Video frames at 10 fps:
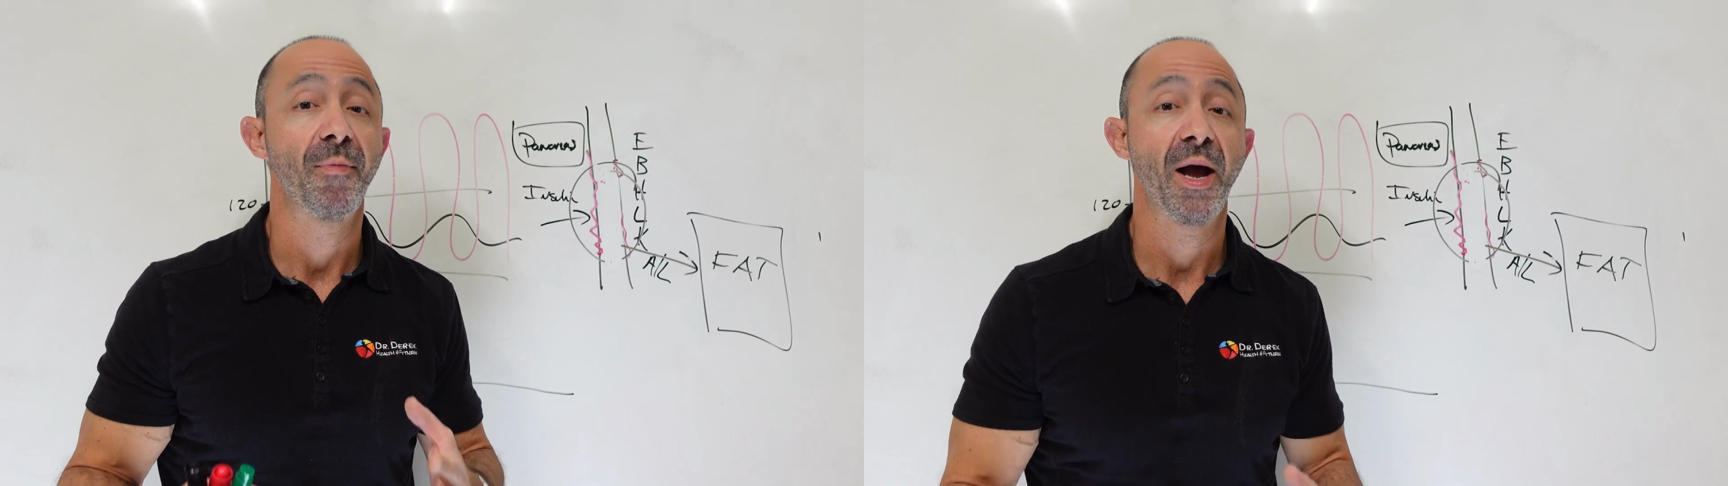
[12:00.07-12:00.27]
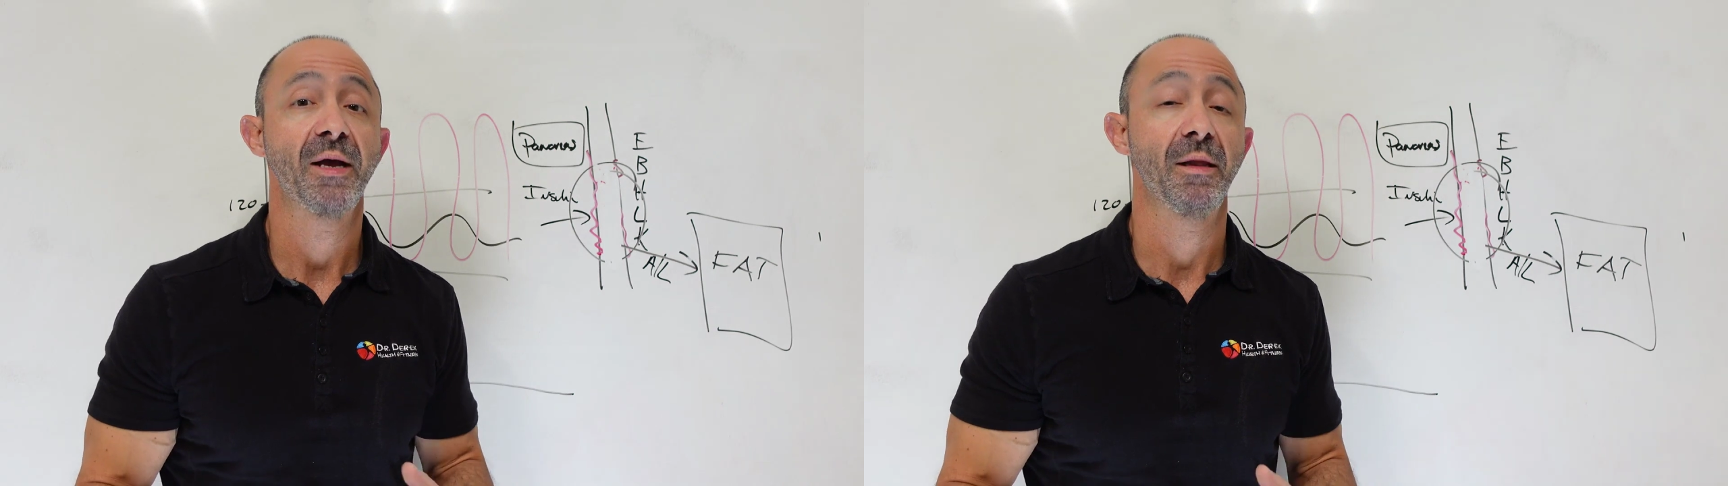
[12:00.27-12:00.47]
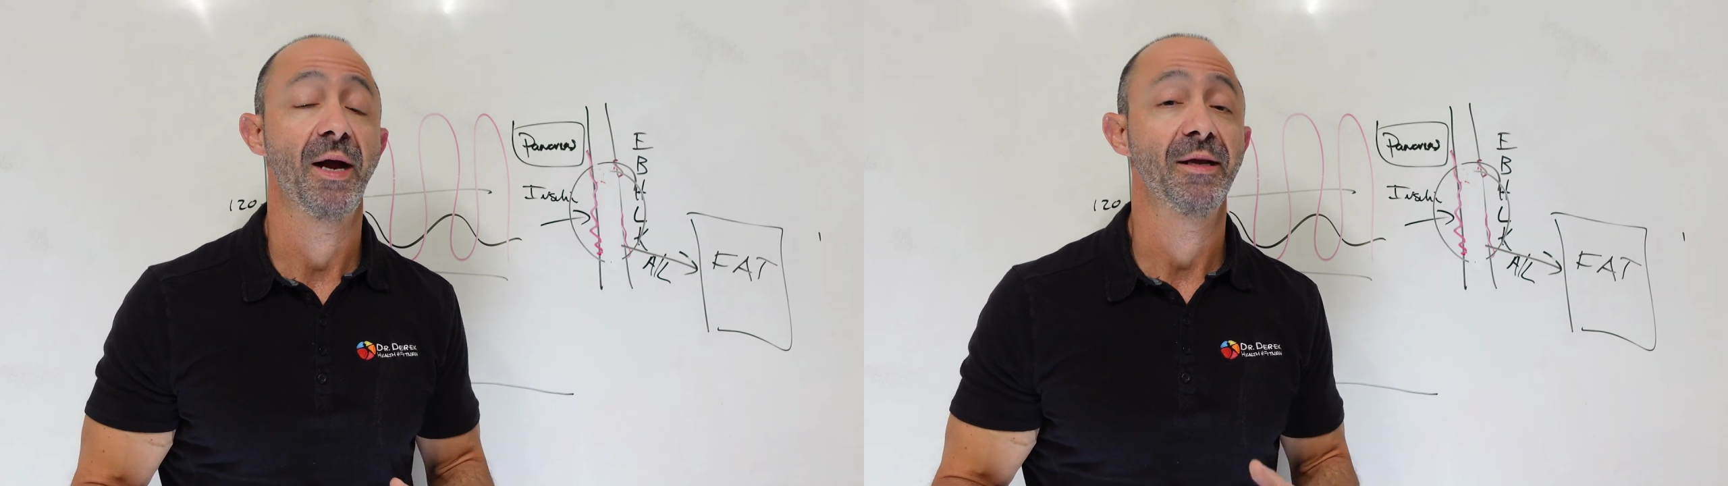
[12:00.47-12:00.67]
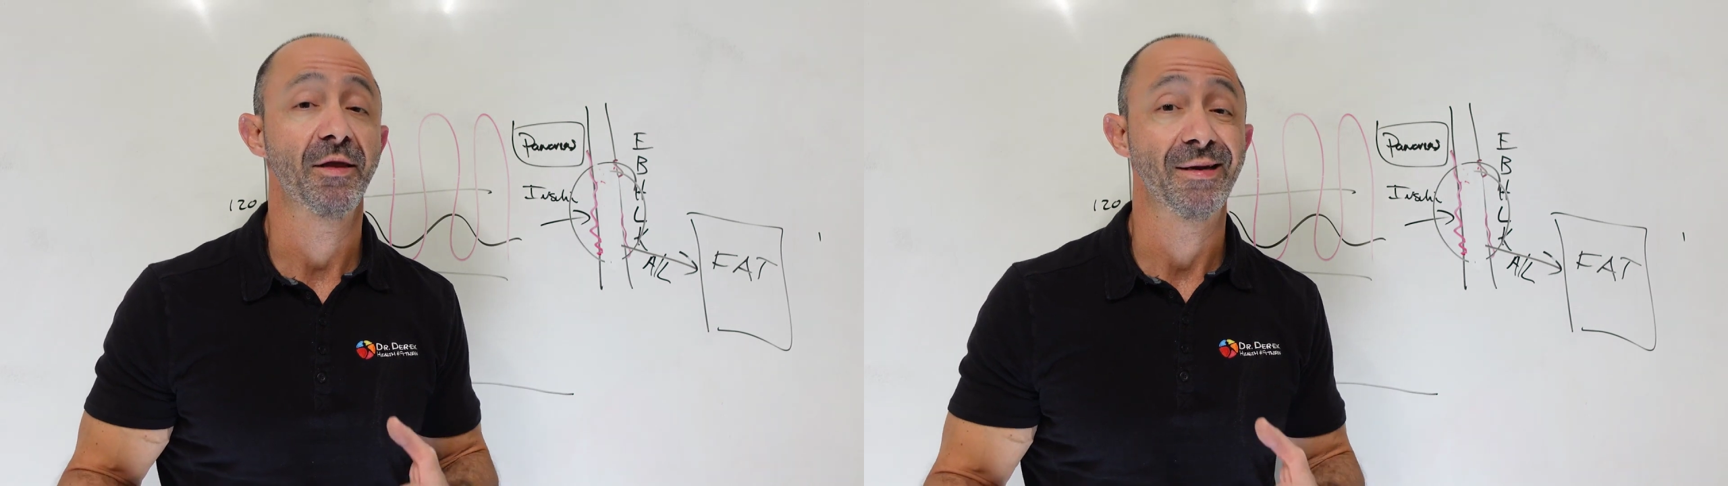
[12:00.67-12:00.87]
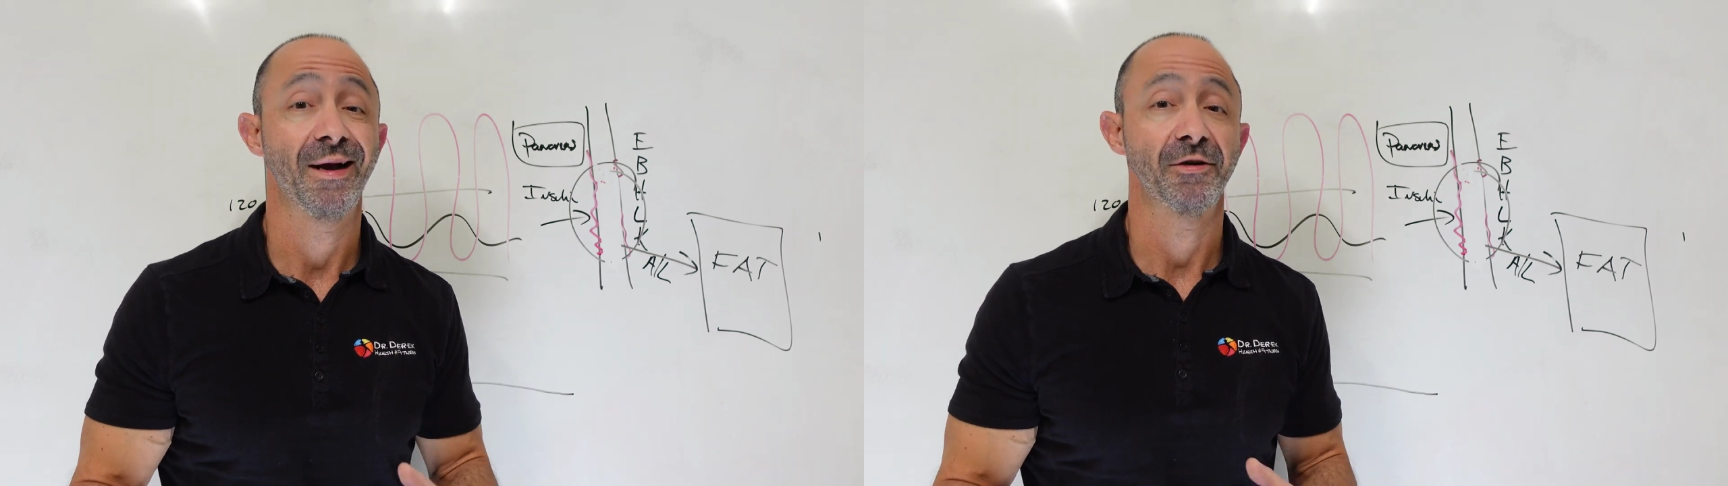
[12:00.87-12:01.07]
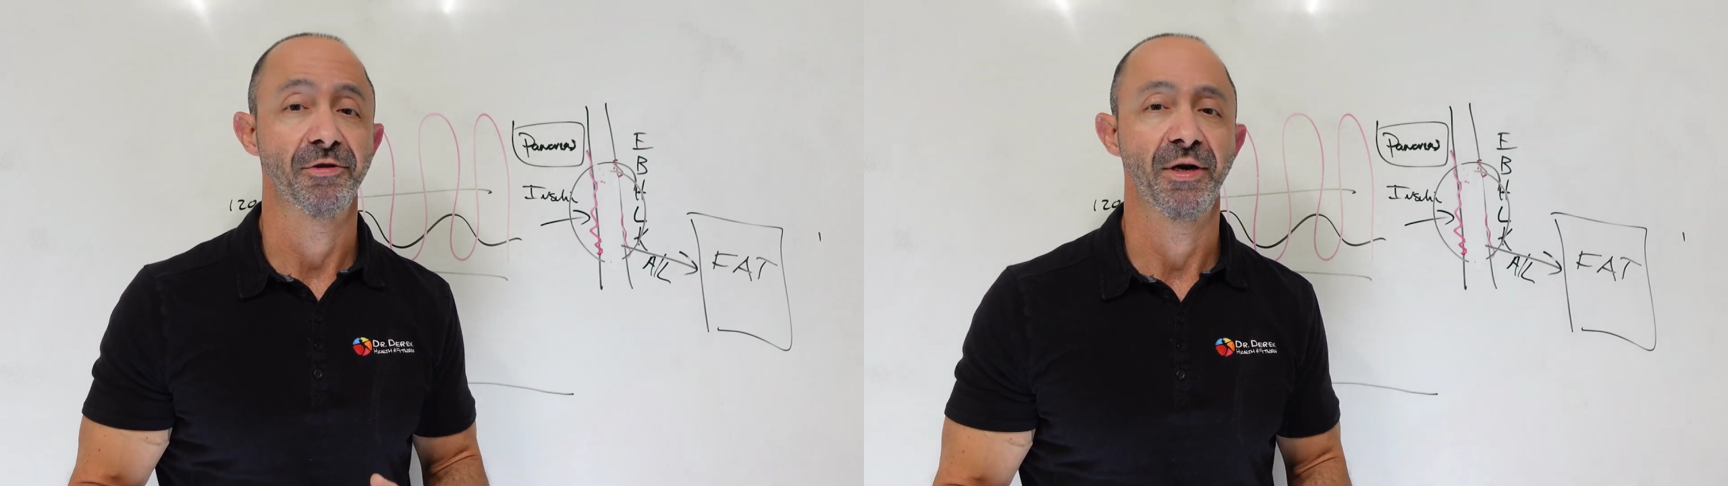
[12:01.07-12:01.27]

my clients at Dr.